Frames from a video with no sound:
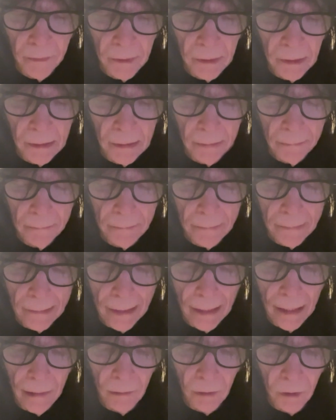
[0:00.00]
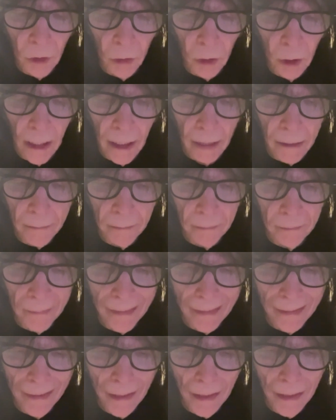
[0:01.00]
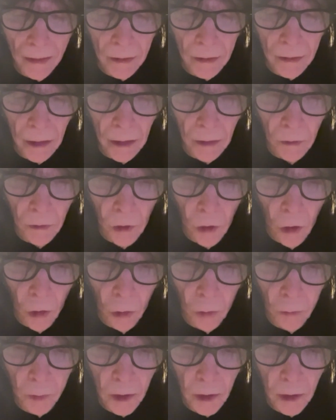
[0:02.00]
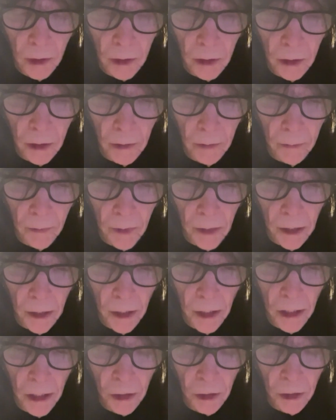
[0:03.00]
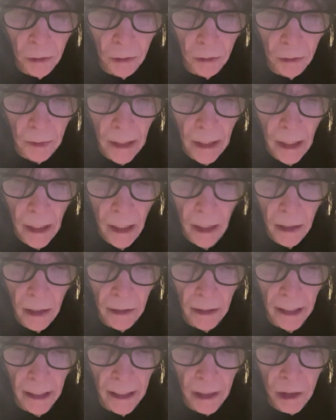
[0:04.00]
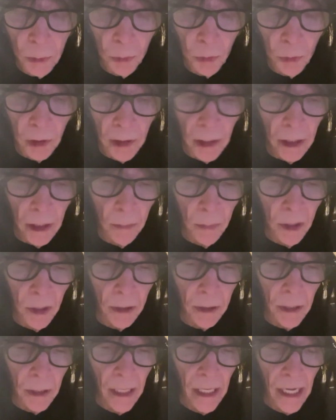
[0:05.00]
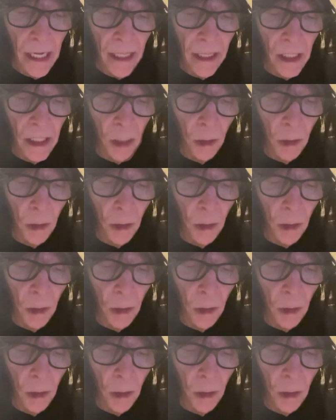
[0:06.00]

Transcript: to kind of go like yes and no, because the initial licks were there, but the